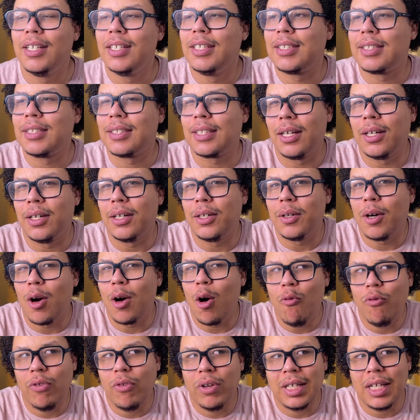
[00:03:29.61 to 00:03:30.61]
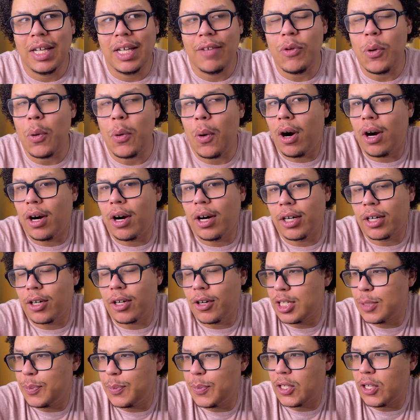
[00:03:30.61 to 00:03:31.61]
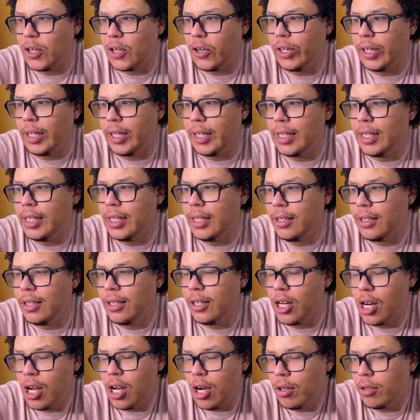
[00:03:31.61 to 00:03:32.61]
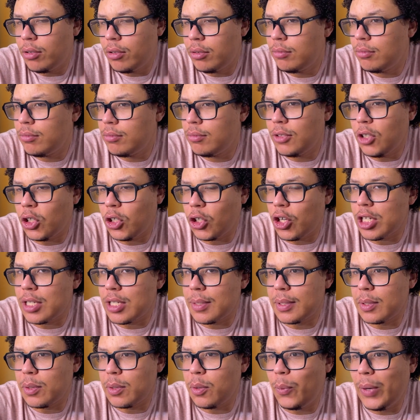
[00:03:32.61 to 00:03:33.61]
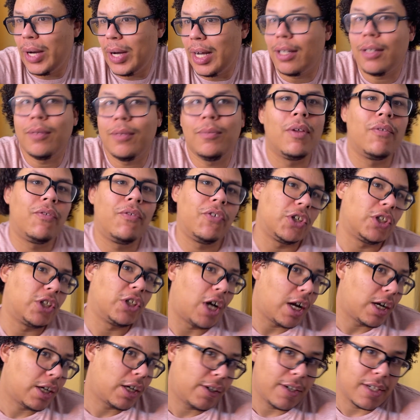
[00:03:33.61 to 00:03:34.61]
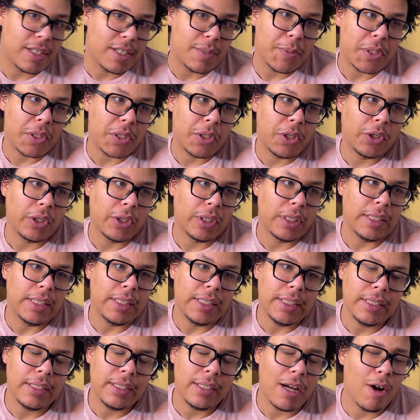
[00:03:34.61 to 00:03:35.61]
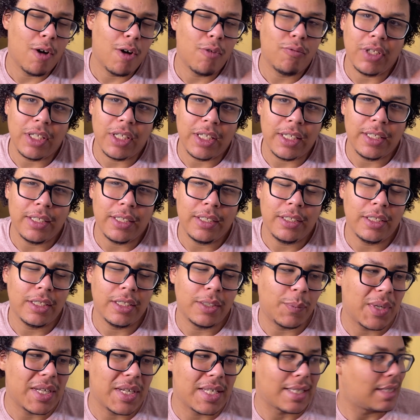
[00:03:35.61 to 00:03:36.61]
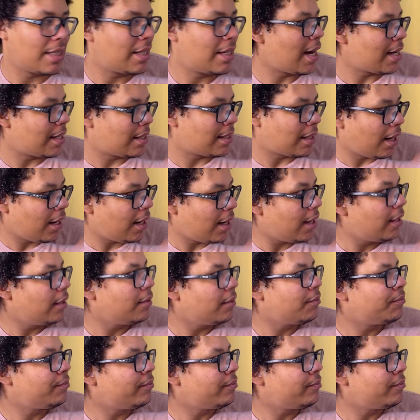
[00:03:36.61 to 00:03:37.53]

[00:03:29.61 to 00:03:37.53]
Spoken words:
So hopefully if you are a Christmas girly, you know, your Christmas went well. If you're not a Christmas girly, hopefully you, what is it, today Sunday?